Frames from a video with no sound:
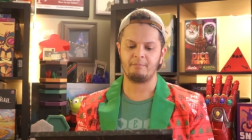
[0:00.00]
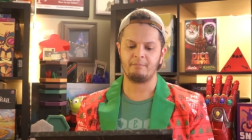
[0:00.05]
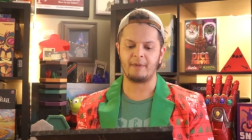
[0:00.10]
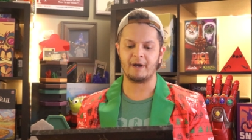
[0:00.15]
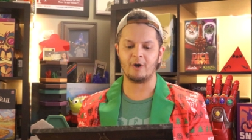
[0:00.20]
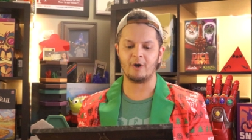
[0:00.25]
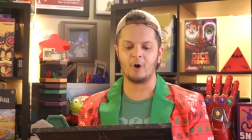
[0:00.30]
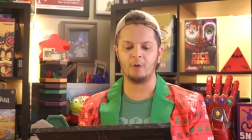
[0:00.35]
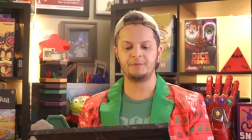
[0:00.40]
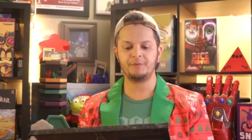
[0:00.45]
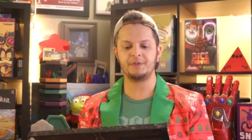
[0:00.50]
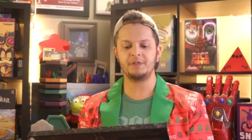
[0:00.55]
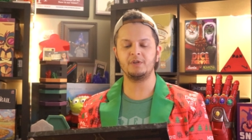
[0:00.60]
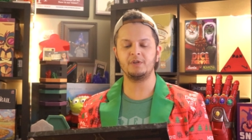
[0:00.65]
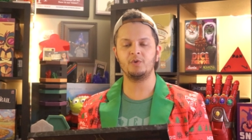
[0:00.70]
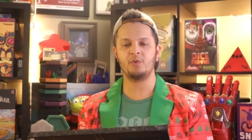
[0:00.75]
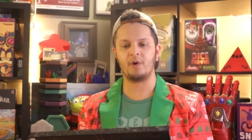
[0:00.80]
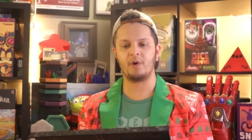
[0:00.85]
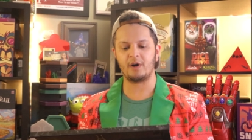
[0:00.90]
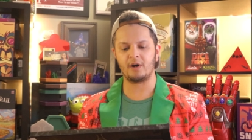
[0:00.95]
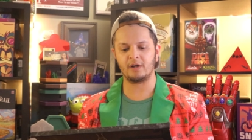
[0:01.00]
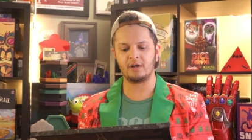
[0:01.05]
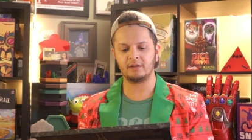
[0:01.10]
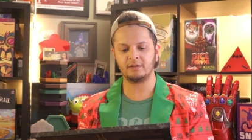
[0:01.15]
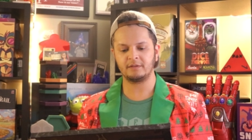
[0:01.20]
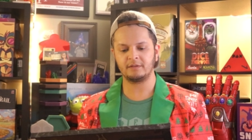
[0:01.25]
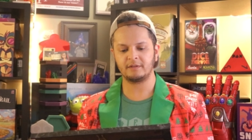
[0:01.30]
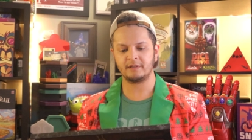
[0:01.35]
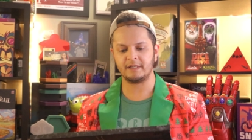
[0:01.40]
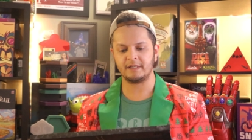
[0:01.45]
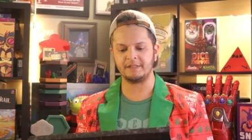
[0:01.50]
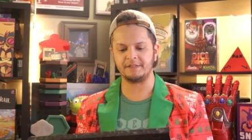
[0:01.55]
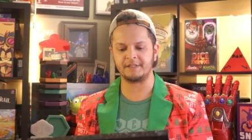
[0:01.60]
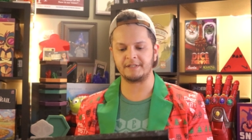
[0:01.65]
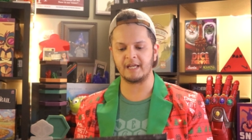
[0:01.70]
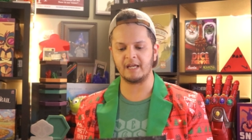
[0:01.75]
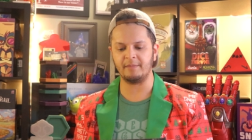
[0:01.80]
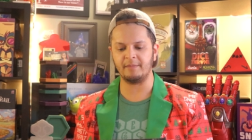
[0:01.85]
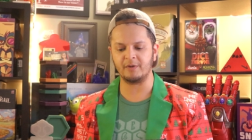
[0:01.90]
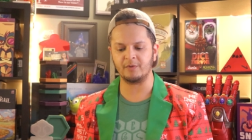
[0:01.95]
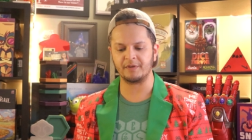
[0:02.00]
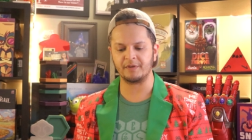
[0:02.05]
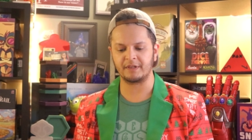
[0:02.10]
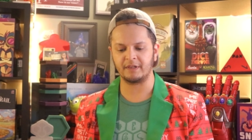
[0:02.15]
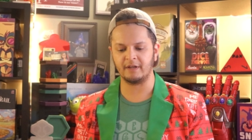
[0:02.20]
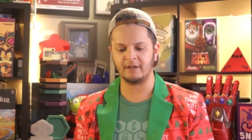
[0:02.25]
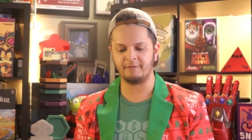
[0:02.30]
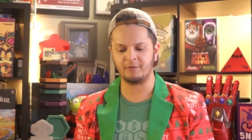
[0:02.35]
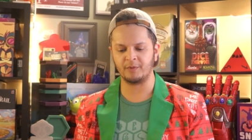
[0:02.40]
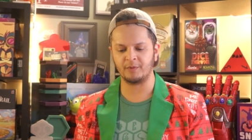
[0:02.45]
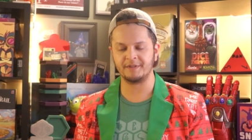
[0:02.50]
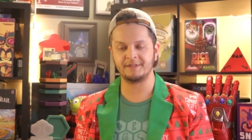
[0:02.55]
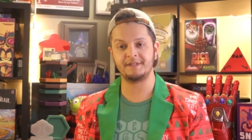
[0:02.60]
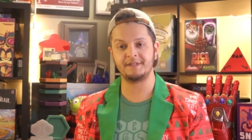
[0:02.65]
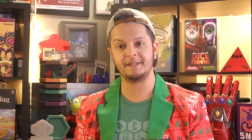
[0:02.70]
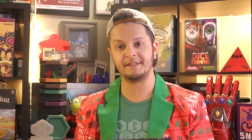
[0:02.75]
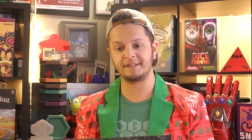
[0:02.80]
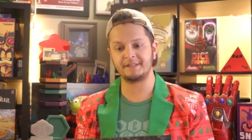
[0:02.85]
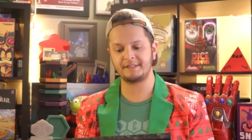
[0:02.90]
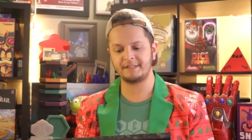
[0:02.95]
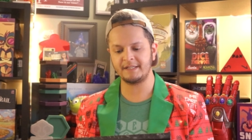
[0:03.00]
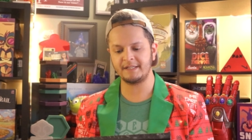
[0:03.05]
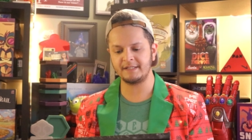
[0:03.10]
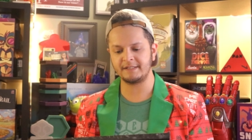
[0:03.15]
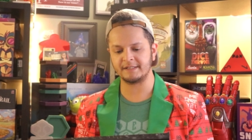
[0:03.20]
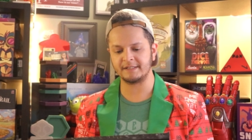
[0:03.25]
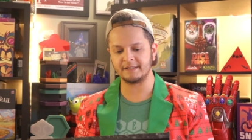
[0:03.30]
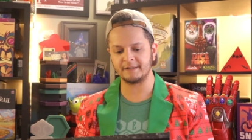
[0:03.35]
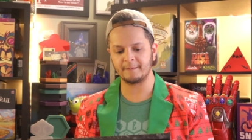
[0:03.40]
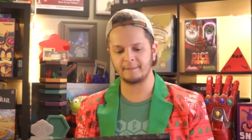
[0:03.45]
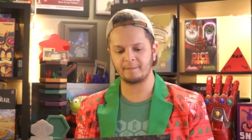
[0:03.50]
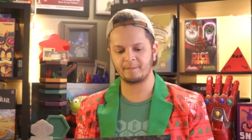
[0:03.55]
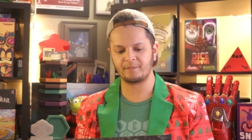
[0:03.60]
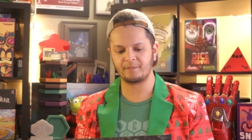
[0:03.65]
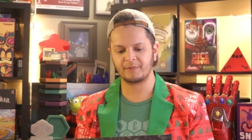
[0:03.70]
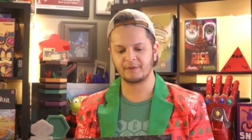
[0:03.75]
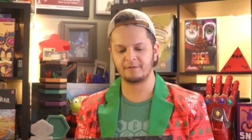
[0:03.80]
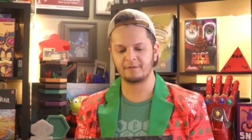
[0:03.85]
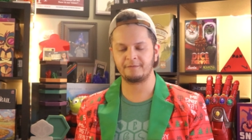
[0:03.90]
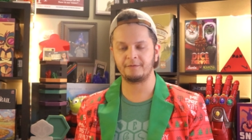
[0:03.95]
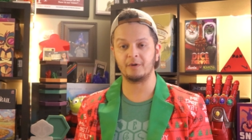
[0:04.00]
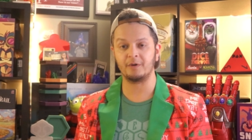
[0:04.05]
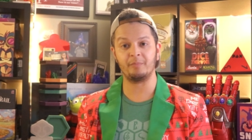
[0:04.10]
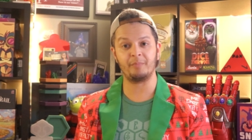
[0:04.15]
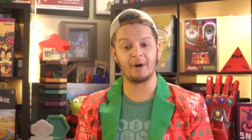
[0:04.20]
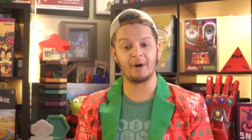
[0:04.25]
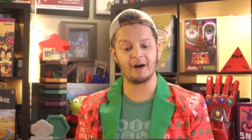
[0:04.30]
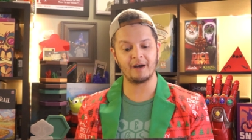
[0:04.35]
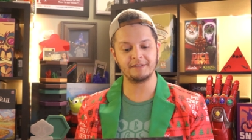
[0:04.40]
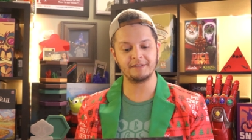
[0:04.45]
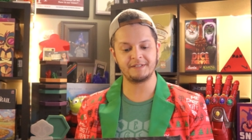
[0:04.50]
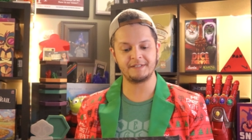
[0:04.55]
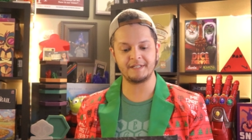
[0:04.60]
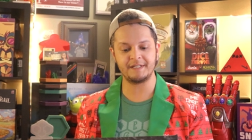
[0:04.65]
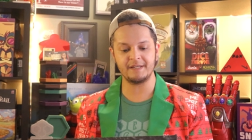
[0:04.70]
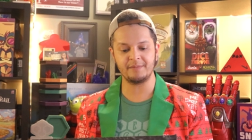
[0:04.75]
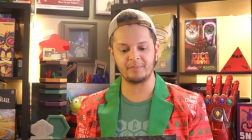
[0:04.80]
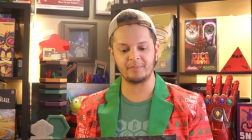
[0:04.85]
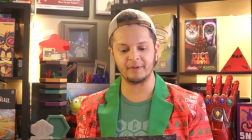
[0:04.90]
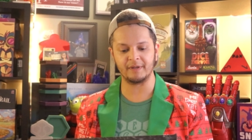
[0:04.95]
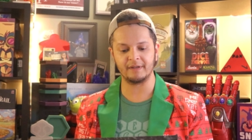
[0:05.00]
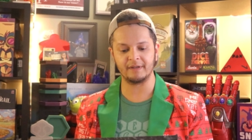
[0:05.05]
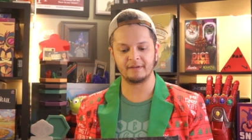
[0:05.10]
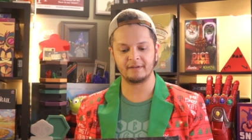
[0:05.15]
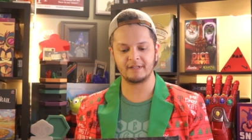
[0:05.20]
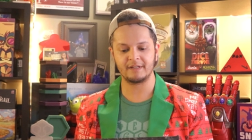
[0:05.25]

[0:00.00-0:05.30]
My hope to you all is gaming with loved ones this season, for bonds deepen,